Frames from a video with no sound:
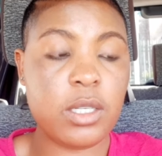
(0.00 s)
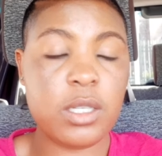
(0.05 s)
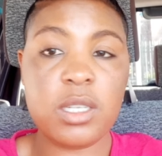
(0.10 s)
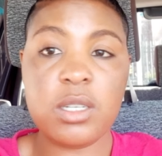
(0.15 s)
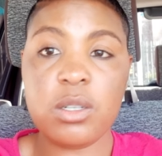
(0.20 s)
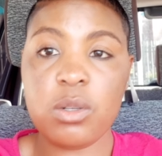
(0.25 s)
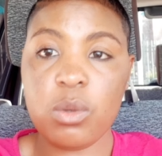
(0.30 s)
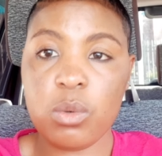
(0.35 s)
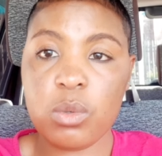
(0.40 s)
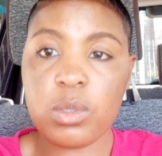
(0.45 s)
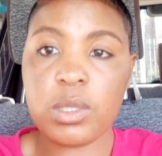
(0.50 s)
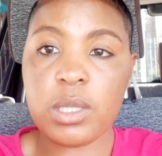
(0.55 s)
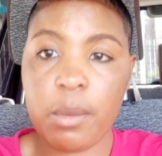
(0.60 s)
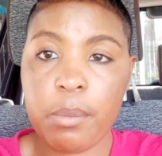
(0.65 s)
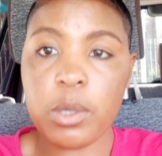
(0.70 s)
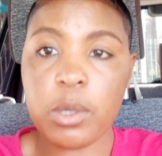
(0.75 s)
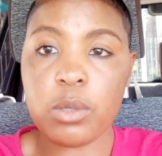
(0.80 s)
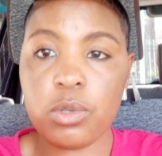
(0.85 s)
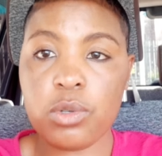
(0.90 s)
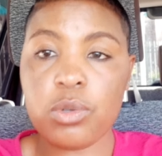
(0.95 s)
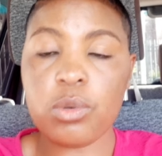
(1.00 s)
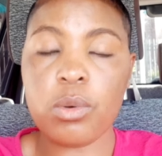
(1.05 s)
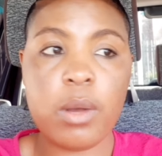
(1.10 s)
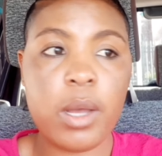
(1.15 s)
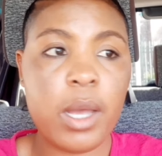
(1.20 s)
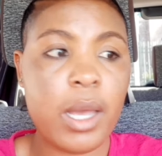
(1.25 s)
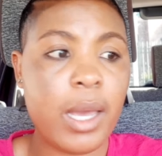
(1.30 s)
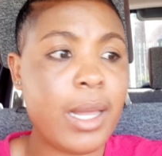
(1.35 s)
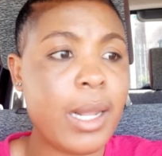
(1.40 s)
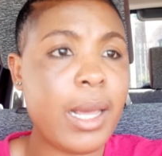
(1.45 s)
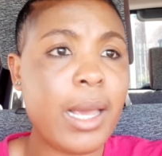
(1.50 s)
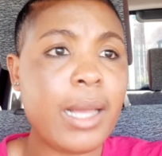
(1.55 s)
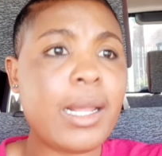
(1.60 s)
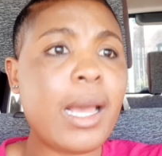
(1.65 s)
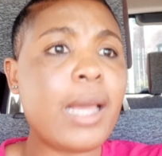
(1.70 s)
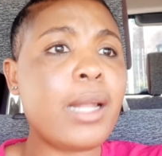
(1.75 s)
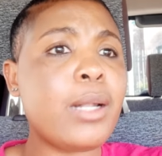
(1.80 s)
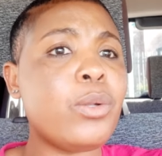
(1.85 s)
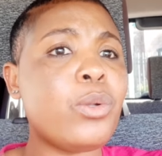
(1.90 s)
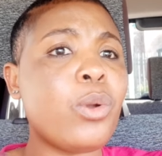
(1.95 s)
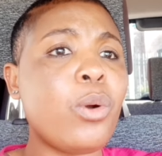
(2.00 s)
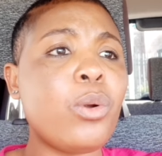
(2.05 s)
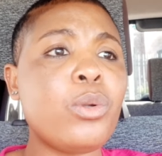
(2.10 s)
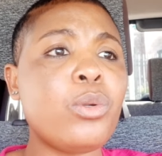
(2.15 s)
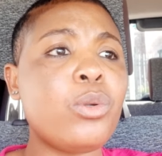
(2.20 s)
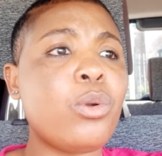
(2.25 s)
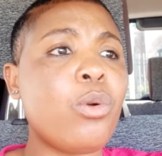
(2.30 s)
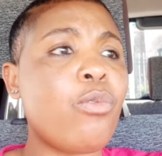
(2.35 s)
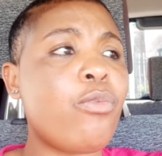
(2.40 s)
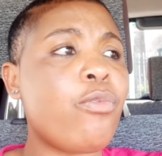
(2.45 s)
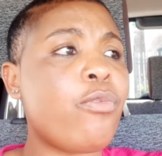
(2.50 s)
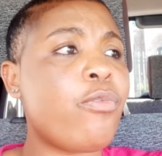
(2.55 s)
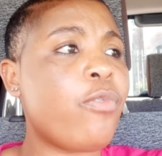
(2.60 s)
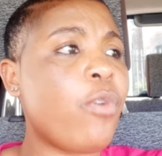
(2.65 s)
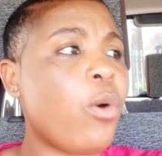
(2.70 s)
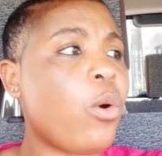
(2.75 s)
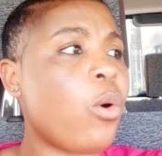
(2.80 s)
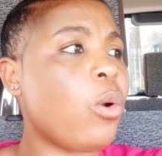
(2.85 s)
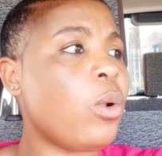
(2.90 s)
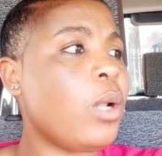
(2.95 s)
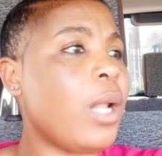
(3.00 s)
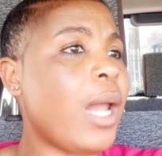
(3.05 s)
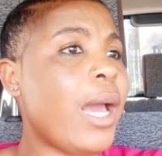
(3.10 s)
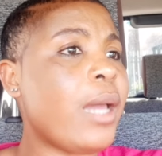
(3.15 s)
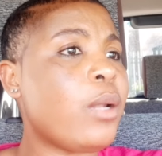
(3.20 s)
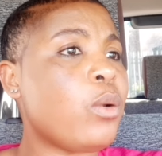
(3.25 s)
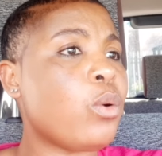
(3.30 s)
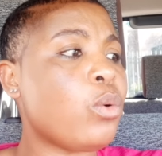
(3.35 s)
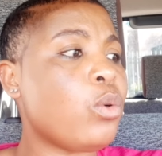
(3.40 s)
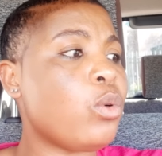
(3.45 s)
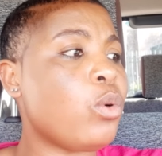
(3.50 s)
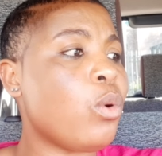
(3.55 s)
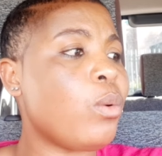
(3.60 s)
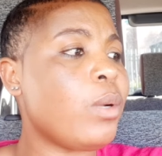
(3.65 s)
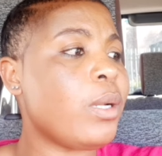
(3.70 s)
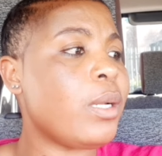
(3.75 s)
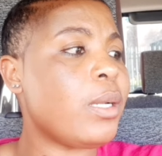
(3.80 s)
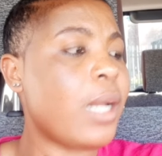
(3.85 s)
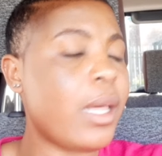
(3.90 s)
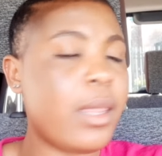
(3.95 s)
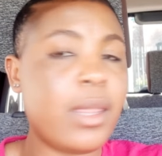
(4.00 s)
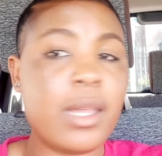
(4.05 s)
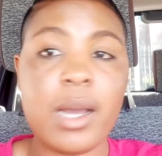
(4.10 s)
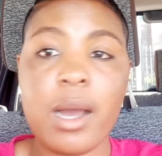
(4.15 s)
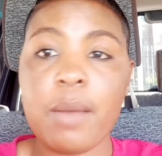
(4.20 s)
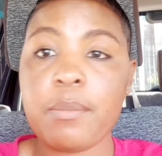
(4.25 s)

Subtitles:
knows about you. And I don't know focal, I don't know nothing.